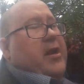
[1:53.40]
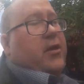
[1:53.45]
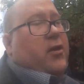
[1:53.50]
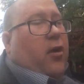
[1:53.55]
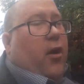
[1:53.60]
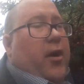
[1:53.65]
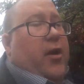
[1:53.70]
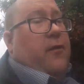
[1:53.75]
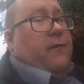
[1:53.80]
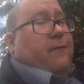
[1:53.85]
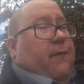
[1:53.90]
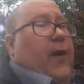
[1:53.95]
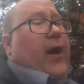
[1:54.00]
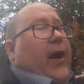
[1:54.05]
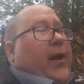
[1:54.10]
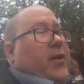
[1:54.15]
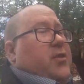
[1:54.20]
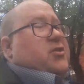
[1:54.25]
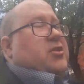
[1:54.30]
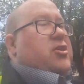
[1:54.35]
kind of
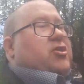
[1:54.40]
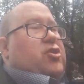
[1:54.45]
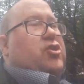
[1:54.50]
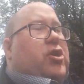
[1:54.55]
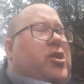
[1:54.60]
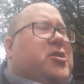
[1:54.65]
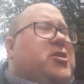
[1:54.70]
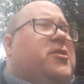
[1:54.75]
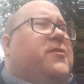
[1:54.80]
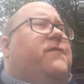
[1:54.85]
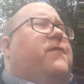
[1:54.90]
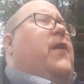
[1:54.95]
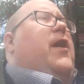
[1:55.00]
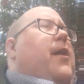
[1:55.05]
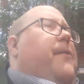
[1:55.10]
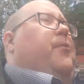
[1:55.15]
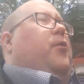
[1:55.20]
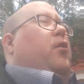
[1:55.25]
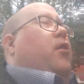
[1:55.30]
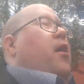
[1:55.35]
violence is
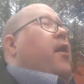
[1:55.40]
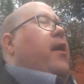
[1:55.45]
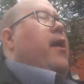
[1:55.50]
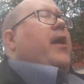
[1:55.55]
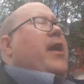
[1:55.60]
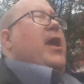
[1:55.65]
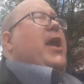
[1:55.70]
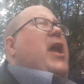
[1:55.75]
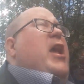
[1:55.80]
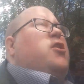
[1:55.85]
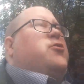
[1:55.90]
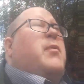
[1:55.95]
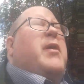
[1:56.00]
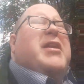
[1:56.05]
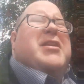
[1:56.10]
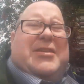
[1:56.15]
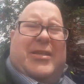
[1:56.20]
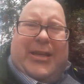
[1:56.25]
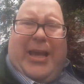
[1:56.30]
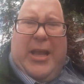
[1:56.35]
justifiable is
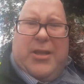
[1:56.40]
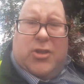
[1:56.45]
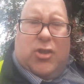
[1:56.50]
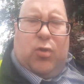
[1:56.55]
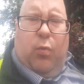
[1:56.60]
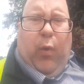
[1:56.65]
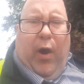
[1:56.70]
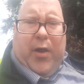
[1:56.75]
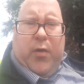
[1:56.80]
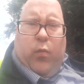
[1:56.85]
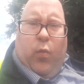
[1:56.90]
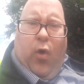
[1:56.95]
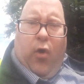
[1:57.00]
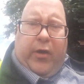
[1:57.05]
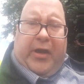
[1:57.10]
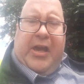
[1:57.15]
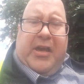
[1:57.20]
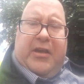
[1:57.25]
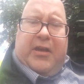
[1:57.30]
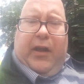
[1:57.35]
when it's against the white
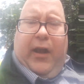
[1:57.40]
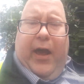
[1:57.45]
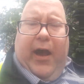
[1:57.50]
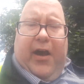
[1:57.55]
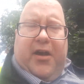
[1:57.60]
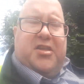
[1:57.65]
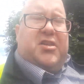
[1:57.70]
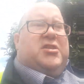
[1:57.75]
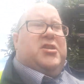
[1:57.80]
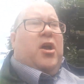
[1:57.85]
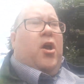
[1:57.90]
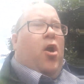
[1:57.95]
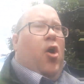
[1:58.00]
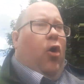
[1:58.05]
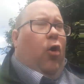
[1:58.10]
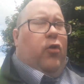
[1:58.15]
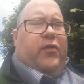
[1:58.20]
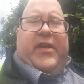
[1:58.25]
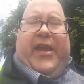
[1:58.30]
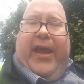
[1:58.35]
working class
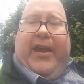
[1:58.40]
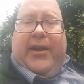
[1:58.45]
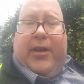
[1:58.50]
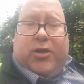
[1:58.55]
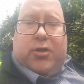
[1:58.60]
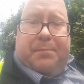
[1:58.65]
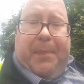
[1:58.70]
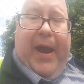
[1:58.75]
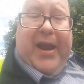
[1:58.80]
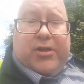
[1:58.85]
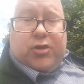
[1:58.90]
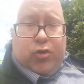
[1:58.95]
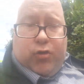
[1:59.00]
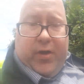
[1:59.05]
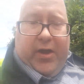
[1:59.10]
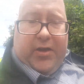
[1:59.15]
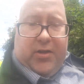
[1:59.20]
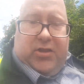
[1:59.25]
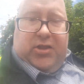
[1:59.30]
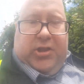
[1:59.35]
or the English
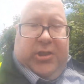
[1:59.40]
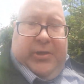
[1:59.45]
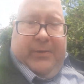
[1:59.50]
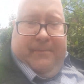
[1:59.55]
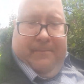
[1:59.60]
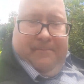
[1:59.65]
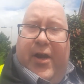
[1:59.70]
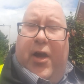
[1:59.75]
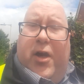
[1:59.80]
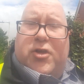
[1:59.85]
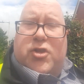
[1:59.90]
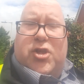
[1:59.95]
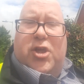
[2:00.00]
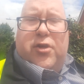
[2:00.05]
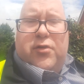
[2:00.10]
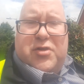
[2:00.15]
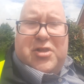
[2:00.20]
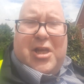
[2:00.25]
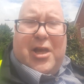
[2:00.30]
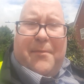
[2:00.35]
patriots. And our
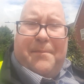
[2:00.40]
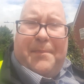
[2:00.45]
two-tier